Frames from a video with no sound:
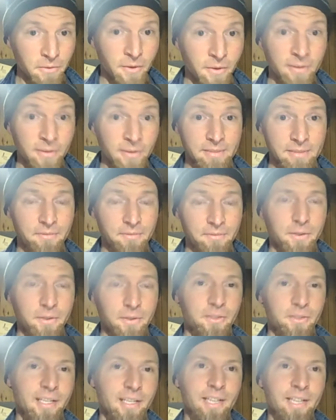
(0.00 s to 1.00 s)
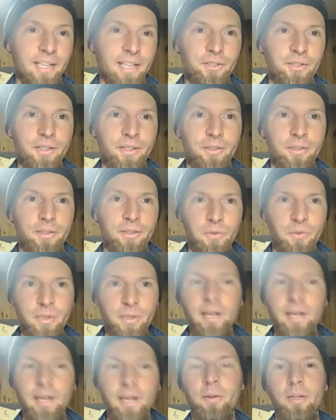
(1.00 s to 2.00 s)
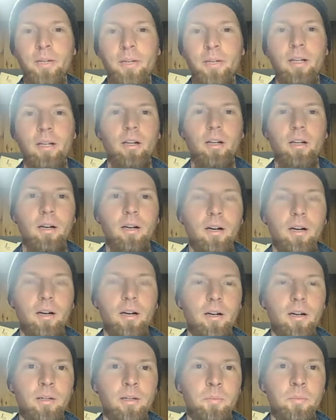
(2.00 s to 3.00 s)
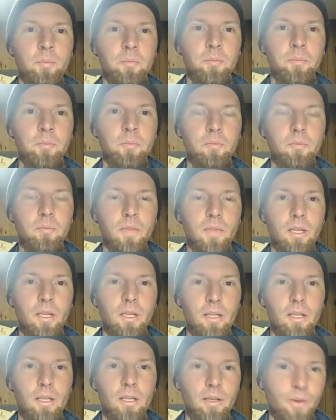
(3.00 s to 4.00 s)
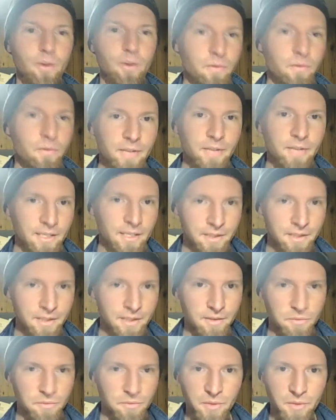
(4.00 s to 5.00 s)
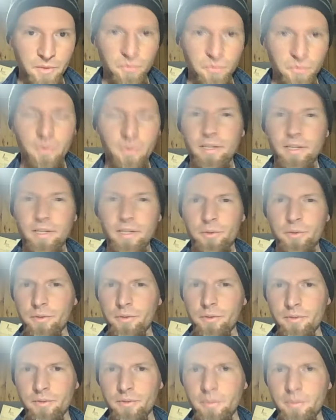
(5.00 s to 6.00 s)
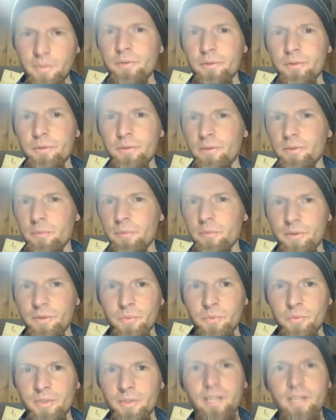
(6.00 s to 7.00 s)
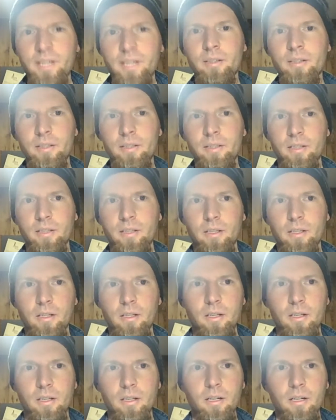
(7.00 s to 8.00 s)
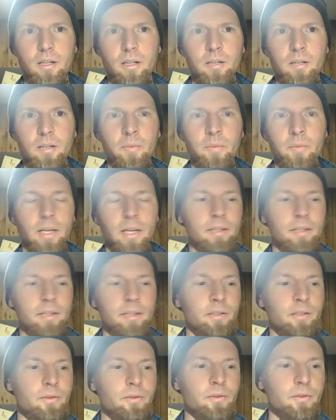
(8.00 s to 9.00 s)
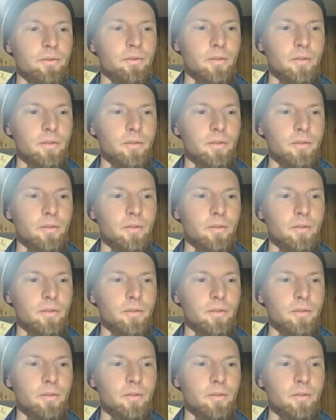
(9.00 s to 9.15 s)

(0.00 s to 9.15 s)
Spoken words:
it feels like ancient history now. COVID-19 is much more dangerous than measles. It's much more deadly. And it is